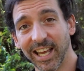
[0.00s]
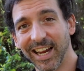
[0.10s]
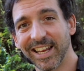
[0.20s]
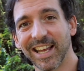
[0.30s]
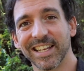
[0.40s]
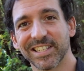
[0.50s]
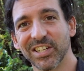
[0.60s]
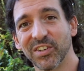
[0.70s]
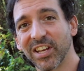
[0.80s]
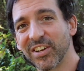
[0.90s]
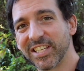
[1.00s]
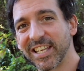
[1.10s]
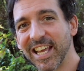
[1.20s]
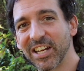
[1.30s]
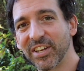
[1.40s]
How you guys doing? Chris
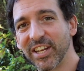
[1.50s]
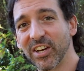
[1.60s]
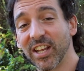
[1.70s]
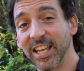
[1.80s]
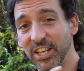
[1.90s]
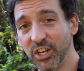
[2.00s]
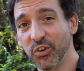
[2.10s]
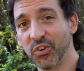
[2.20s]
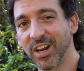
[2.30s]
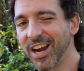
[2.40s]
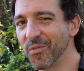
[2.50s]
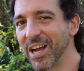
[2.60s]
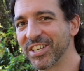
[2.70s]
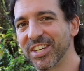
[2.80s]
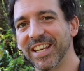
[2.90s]
Egnoto here, and you are
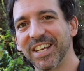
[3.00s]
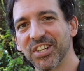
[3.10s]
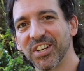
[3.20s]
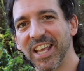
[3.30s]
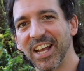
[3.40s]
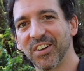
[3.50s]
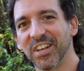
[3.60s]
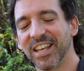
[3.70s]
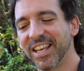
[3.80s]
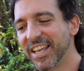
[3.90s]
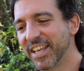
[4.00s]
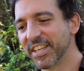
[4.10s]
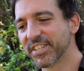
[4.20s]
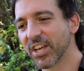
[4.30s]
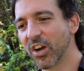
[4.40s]
watching Nature Now.
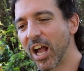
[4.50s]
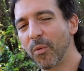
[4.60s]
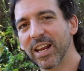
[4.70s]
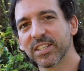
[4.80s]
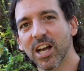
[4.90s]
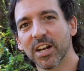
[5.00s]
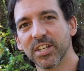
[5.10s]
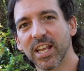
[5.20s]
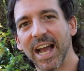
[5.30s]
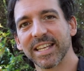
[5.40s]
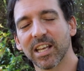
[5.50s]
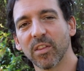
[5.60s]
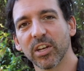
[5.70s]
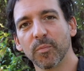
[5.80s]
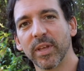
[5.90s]
So I want to talk to you guys a
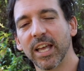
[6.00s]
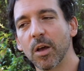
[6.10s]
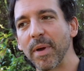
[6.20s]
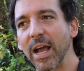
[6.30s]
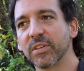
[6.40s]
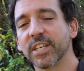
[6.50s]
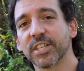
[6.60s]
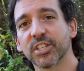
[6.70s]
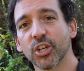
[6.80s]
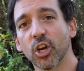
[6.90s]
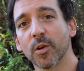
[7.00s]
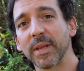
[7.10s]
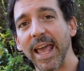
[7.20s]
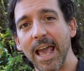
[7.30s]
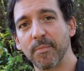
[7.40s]
little bit about
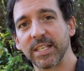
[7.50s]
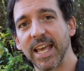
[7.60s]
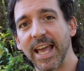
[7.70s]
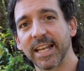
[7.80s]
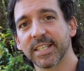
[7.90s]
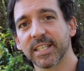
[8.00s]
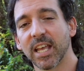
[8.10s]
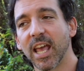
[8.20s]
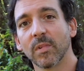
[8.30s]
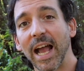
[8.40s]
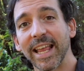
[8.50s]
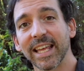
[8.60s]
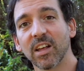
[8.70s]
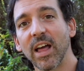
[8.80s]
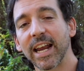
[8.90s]
disturbed habitats. I
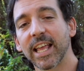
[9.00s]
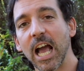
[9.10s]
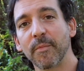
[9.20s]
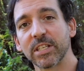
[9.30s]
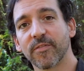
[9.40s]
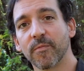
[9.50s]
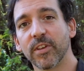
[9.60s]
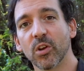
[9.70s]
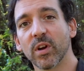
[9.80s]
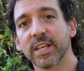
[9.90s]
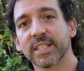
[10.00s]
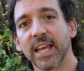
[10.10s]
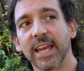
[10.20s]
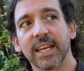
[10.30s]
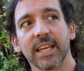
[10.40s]
get a lot of comments from viewers
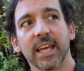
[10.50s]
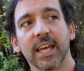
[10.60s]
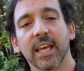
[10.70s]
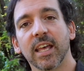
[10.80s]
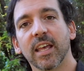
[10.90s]
saying that,